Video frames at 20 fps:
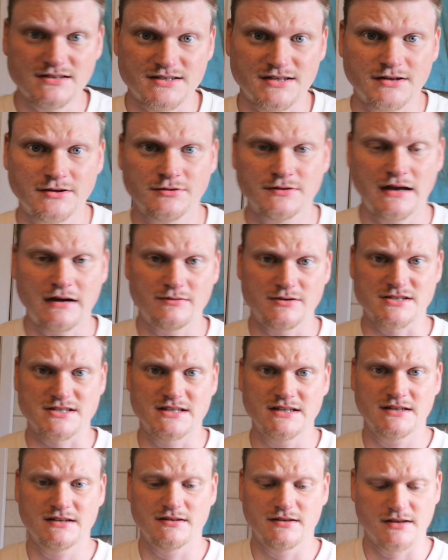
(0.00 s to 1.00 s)
So that
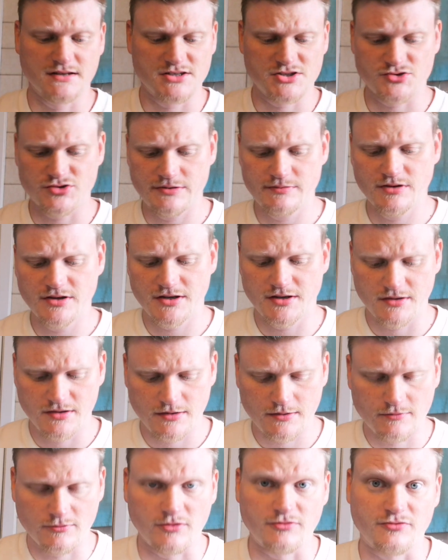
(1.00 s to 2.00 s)
was it. Extremely
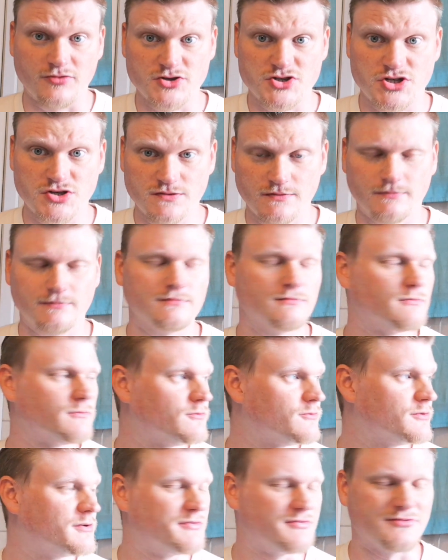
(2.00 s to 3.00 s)

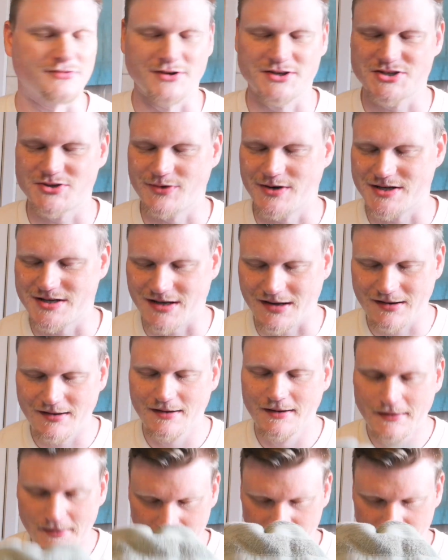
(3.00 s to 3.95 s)
refrigerating